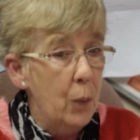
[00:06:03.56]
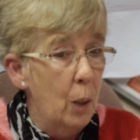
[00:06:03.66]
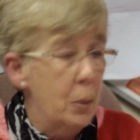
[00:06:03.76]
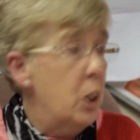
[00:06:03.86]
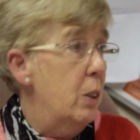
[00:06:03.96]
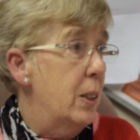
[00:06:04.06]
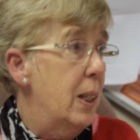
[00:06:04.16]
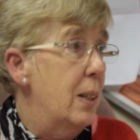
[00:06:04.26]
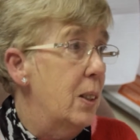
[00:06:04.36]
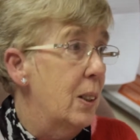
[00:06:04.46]
up the town
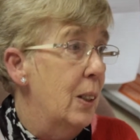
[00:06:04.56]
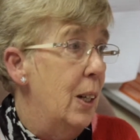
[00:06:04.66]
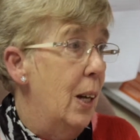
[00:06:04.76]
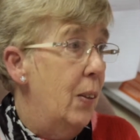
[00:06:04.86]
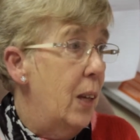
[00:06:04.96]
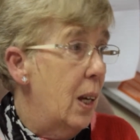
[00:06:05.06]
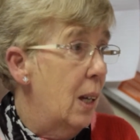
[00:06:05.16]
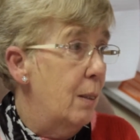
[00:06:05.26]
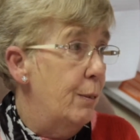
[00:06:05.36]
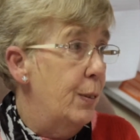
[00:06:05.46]
centre, they
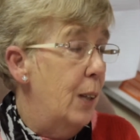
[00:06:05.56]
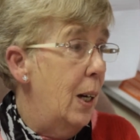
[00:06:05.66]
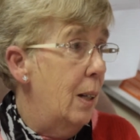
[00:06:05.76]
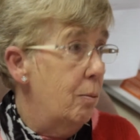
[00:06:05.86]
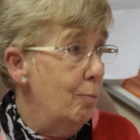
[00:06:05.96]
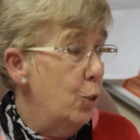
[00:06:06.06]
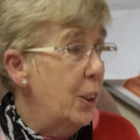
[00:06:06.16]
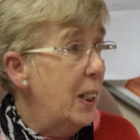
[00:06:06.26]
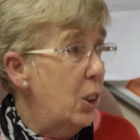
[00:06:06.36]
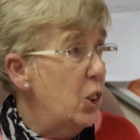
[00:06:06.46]
have a
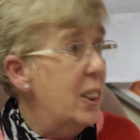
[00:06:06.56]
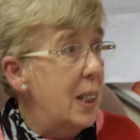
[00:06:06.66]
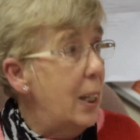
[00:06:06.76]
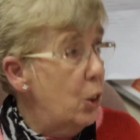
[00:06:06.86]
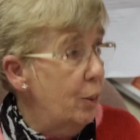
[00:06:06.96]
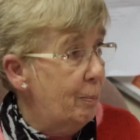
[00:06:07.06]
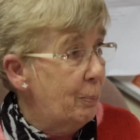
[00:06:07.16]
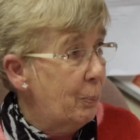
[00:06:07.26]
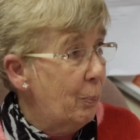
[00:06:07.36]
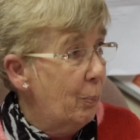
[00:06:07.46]
donation station.